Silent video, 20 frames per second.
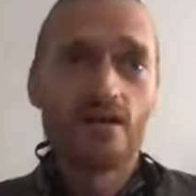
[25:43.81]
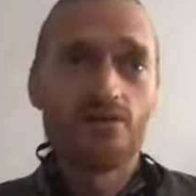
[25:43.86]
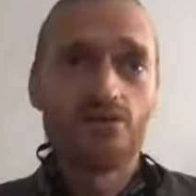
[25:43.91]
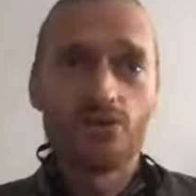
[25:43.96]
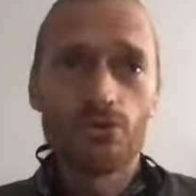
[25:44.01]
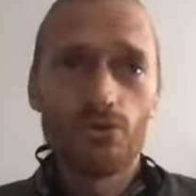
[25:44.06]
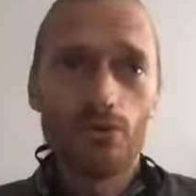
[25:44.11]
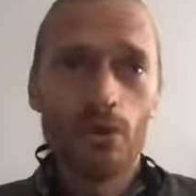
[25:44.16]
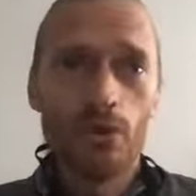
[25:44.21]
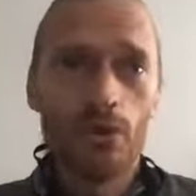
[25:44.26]

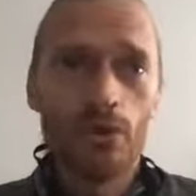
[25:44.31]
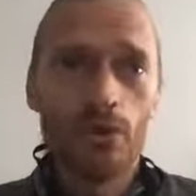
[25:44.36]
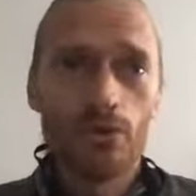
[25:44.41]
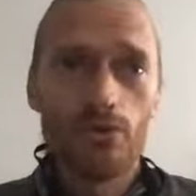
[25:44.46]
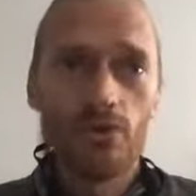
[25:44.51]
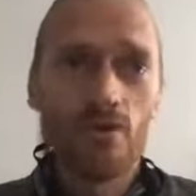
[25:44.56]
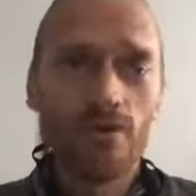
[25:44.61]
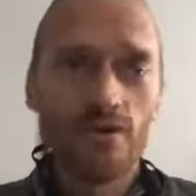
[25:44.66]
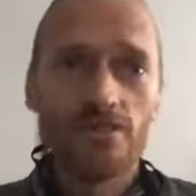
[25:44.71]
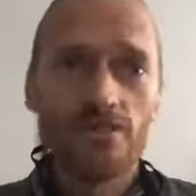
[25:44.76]
to
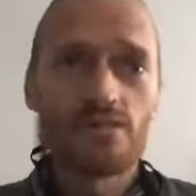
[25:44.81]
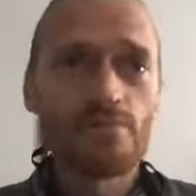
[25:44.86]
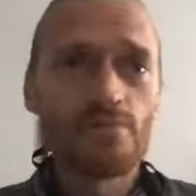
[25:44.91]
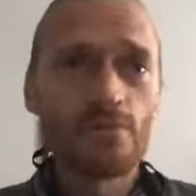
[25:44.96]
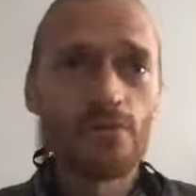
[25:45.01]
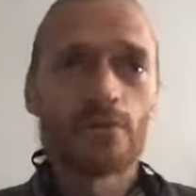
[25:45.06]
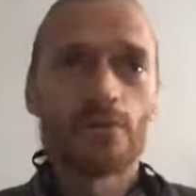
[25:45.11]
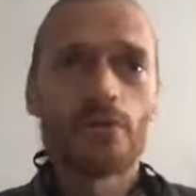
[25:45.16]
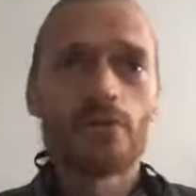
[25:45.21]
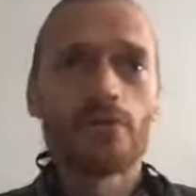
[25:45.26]
grow and
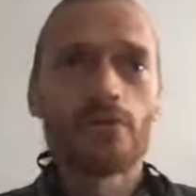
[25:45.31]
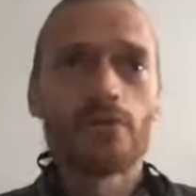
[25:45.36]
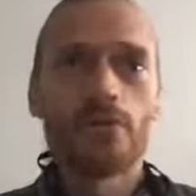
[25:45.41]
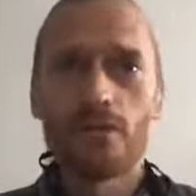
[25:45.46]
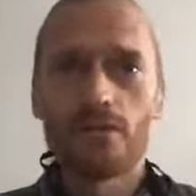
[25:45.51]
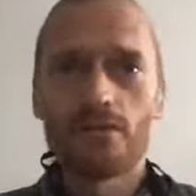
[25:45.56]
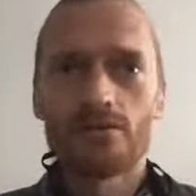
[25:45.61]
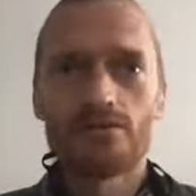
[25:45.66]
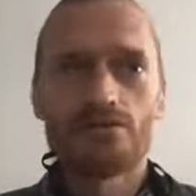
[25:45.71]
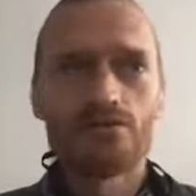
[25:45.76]
explore
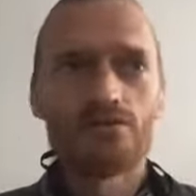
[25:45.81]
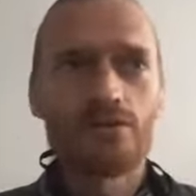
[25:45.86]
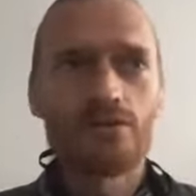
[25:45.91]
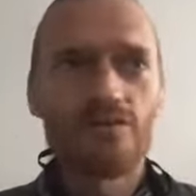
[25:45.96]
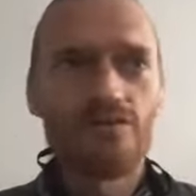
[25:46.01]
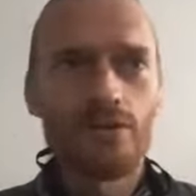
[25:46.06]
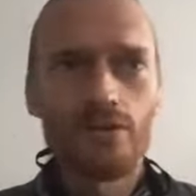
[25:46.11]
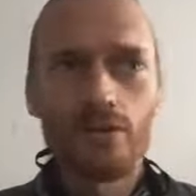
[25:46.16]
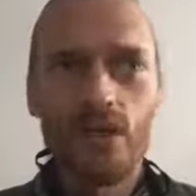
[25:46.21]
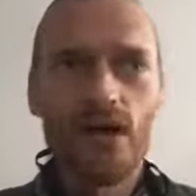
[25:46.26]
and
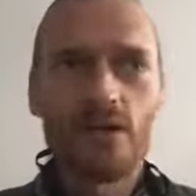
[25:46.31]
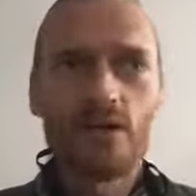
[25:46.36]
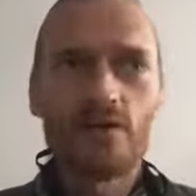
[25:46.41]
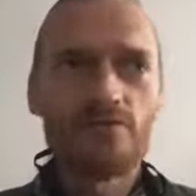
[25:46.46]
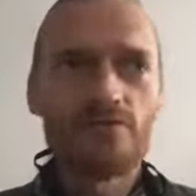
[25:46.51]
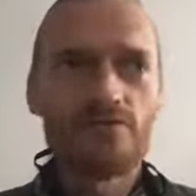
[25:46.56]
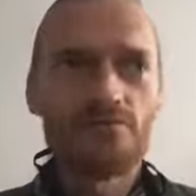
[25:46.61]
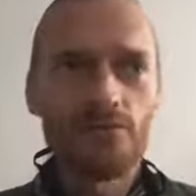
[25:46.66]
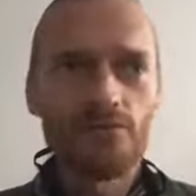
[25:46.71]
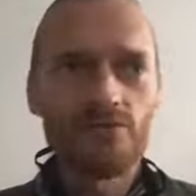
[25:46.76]
shift their
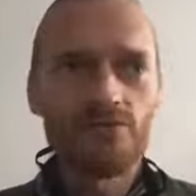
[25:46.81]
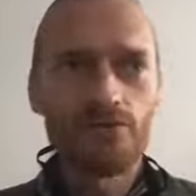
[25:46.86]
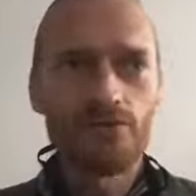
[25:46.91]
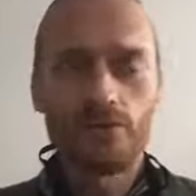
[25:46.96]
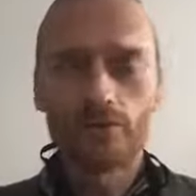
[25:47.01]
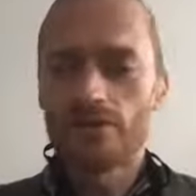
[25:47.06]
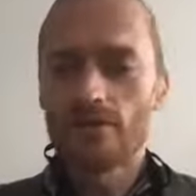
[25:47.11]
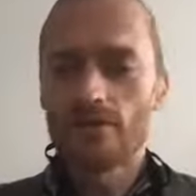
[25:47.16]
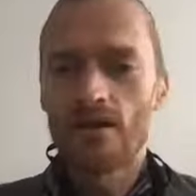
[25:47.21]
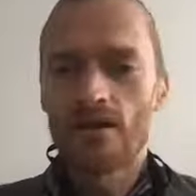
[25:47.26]
lives, but
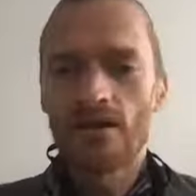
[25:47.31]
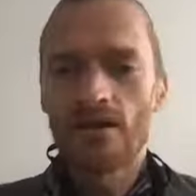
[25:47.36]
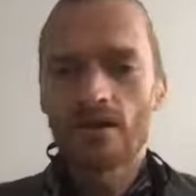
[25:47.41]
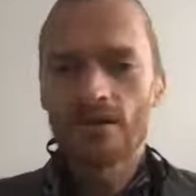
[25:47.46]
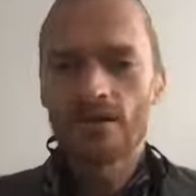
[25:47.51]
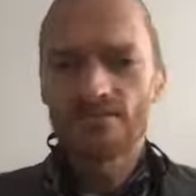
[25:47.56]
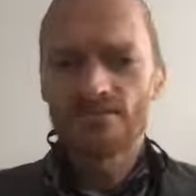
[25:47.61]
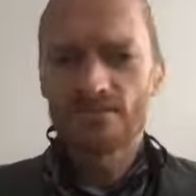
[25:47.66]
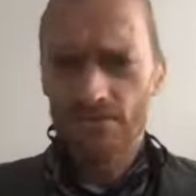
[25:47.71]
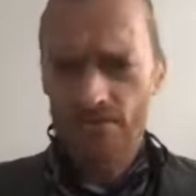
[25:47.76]
for
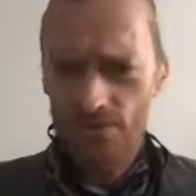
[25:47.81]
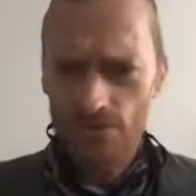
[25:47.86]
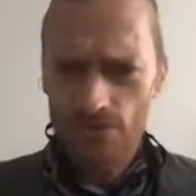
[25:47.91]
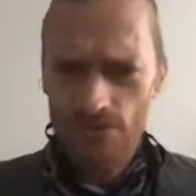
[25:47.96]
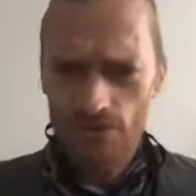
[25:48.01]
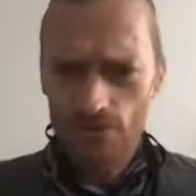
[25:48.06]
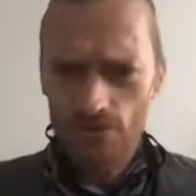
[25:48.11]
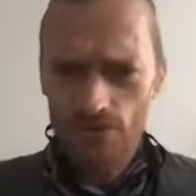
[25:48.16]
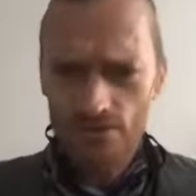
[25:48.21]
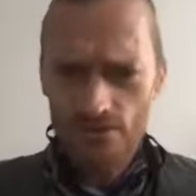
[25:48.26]

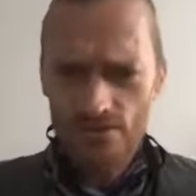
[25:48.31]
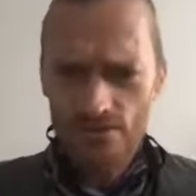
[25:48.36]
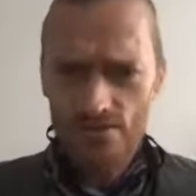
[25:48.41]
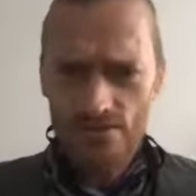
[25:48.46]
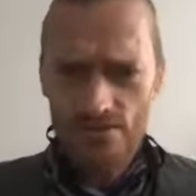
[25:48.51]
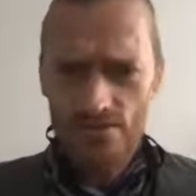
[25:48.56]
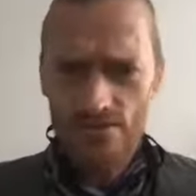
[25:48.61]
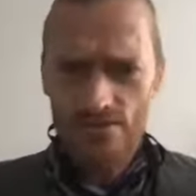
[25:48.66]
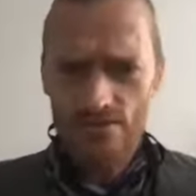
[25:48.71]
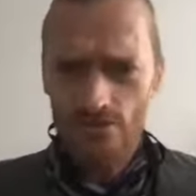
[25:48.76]

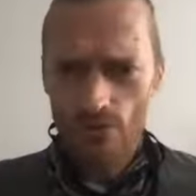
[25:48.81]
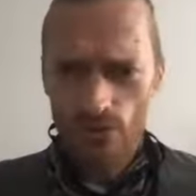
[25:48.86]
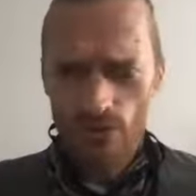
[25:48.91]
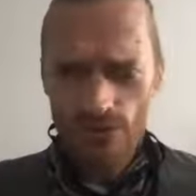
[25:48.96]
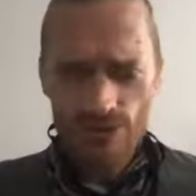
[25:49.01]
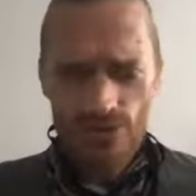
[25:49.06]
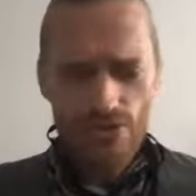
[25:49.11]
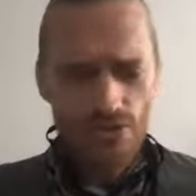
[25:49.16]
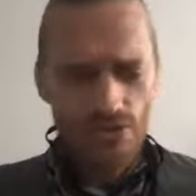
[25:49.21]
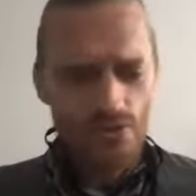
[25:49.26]
teachers, yoga
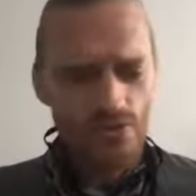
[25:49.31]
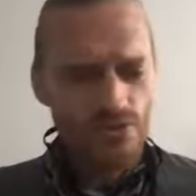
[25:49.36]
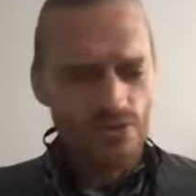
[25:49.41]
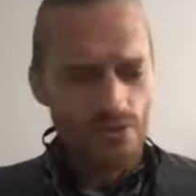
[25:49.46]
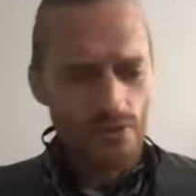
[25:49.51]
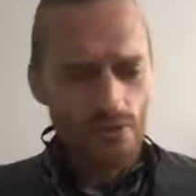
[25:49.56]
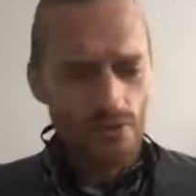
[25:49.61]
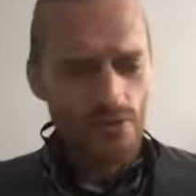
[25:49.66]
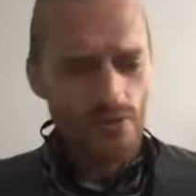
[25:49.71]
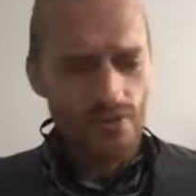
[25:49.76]
teachers,
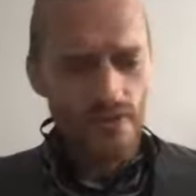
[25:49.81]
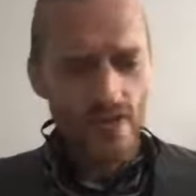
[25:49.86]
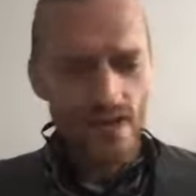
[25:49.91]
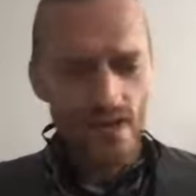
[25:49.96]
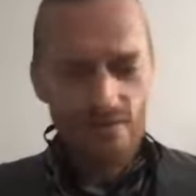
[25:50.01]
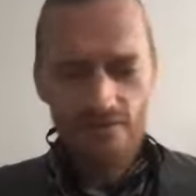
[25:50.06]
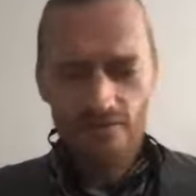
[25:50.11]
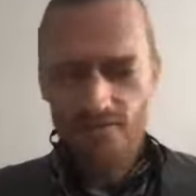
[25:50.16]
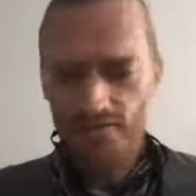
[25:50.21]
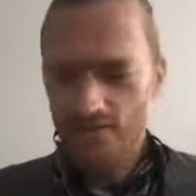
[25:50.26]
to really
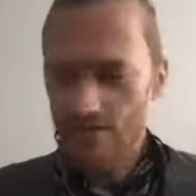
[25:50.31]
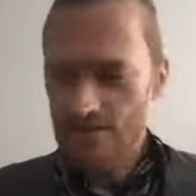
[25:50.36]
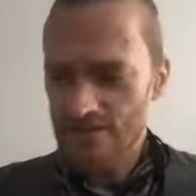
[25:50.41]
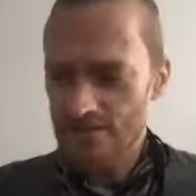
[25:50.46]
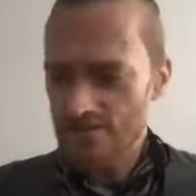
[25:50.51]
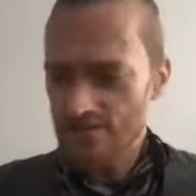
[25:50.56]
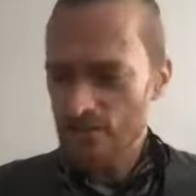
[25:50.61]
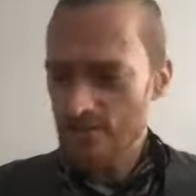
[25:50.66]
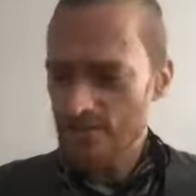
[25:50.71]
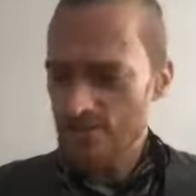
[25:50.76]
have a
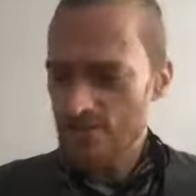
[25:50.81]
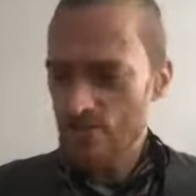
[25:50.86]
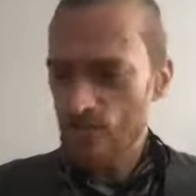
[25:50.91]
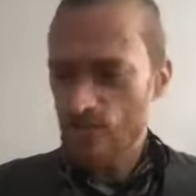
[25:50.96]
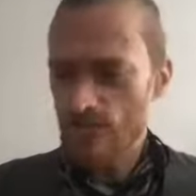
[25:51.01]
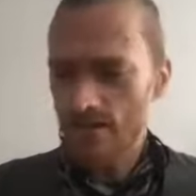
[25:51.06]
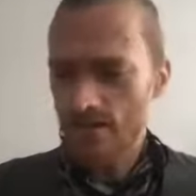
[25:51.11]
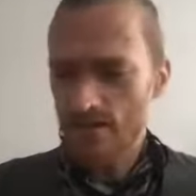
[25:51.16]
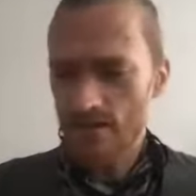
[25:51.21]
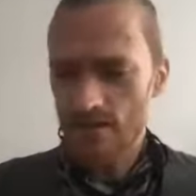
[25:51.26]
space
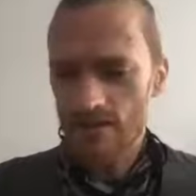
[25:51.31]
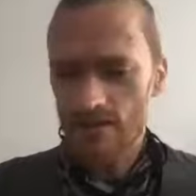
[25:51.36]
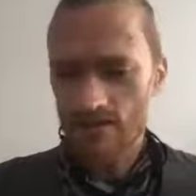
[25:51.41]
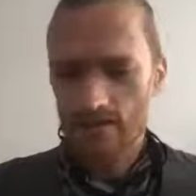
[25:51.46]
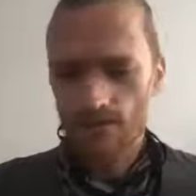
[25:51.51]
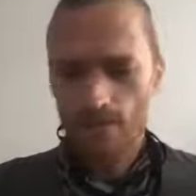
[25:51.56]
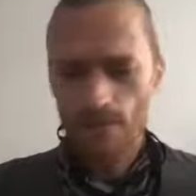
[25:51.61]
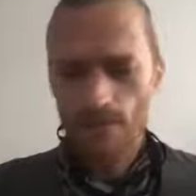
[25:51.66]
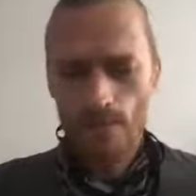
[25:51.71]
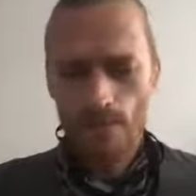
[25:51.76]
where they
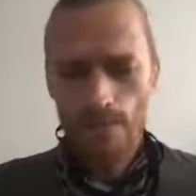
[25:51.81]
can